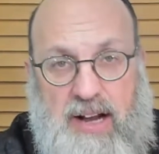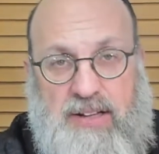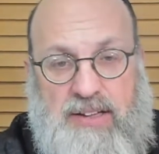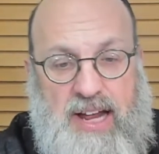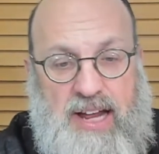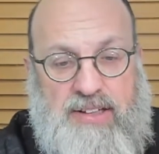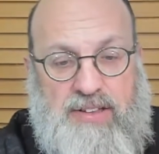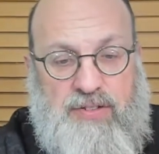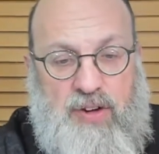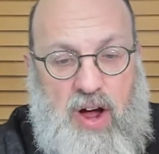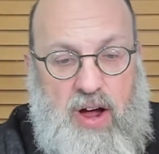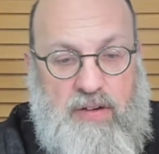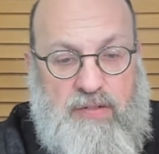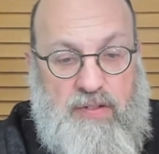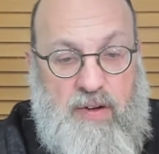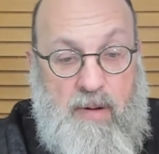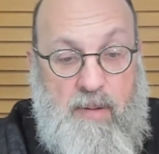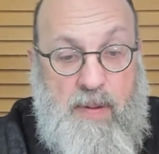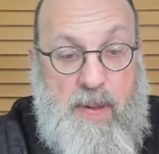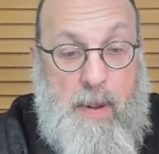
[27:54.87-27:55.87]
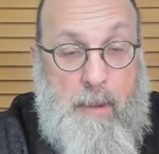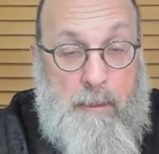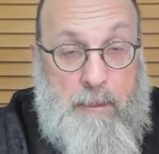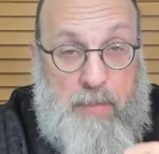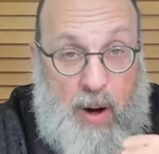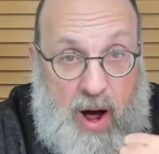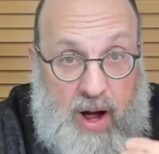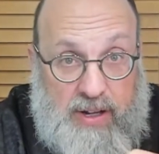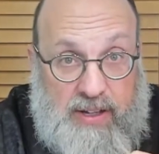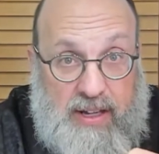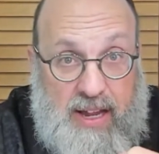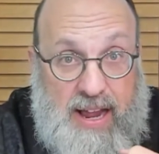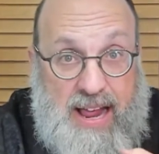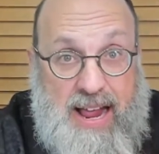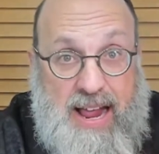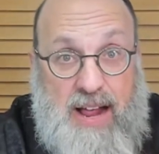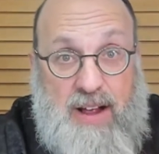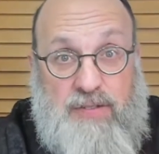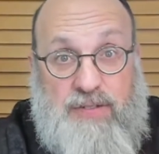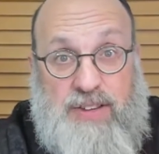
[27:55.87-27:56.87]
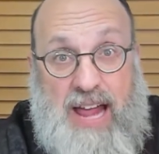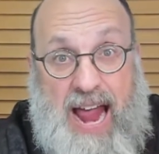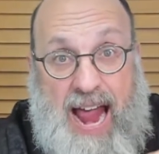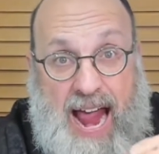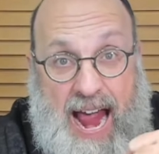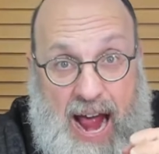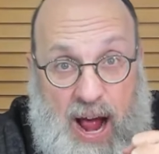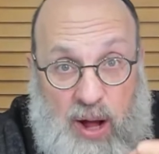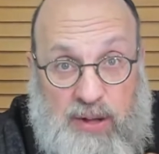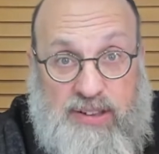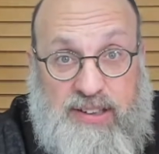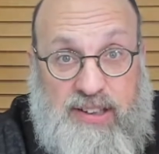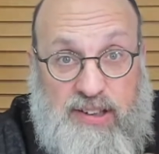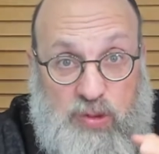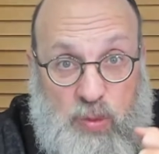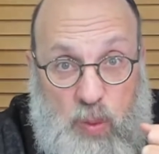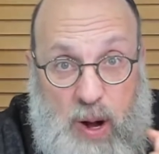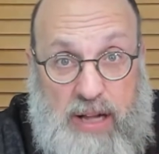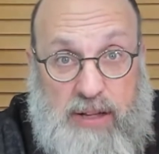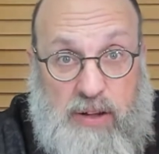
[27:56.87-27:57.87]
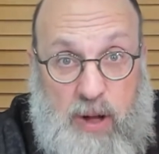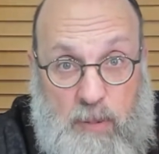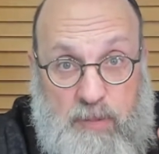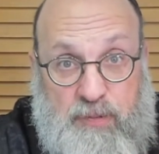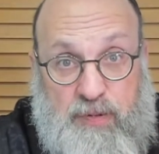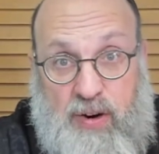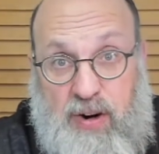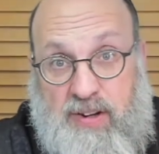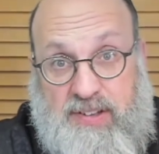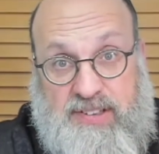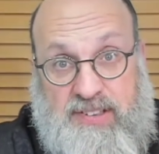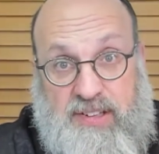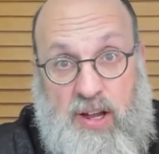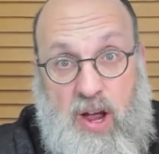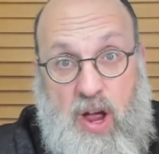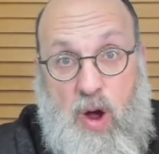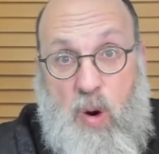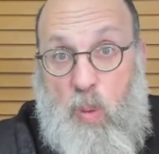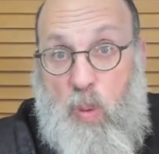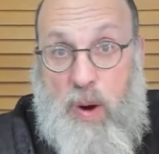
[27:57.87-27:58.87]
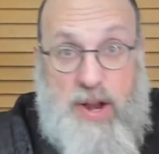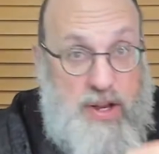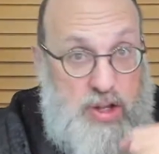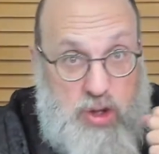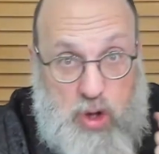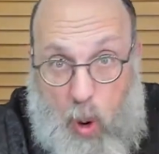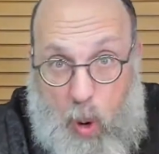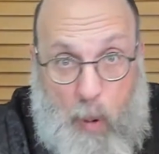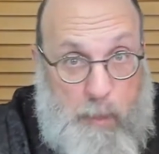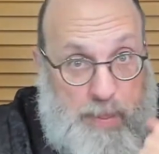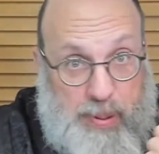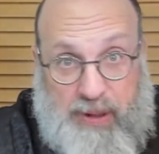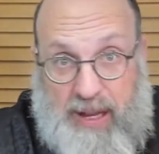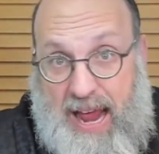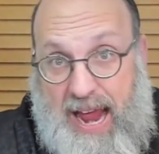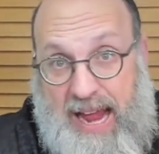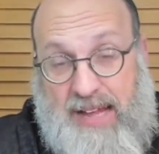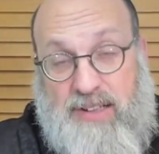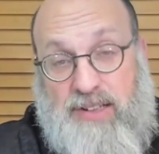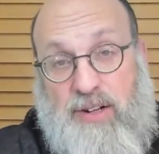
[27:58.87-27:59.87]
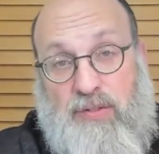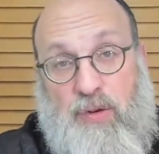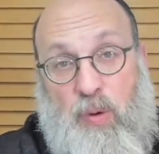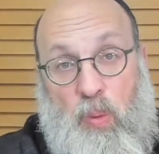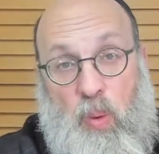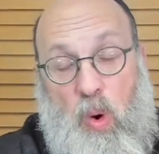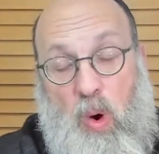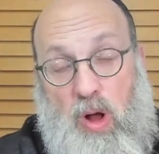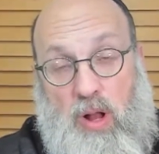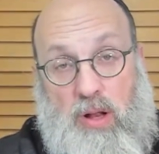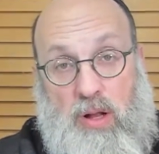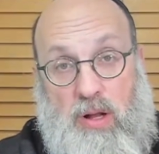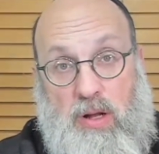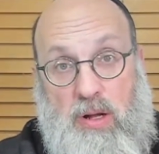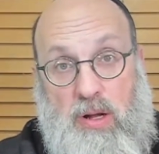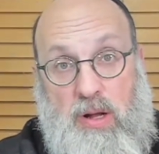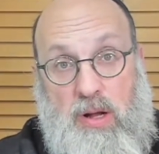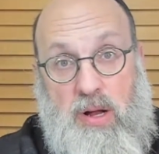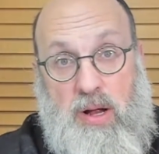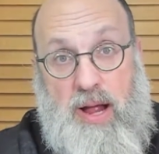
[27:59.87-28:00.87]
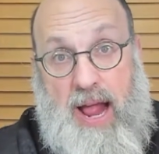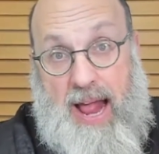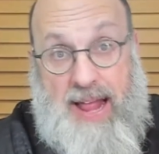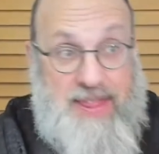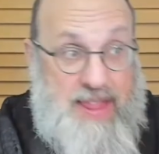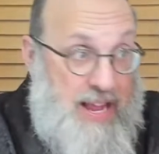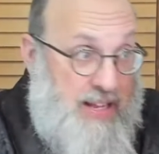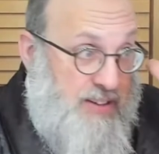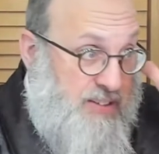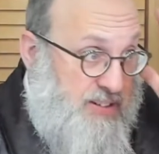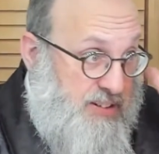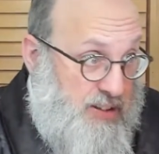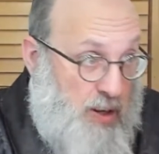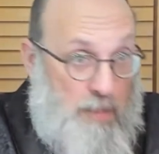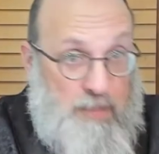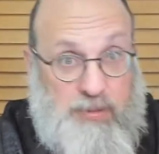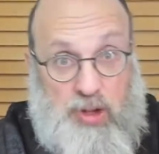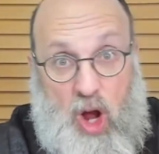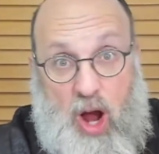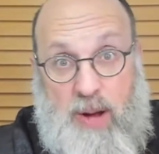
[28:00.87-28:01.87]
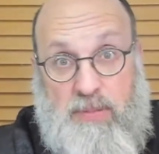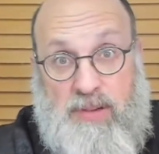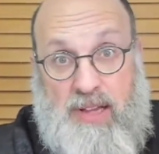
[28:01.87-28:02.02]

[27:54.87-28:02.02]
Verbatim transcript: tezvav. But if the houses went up first with no plans of a wall, and then sometime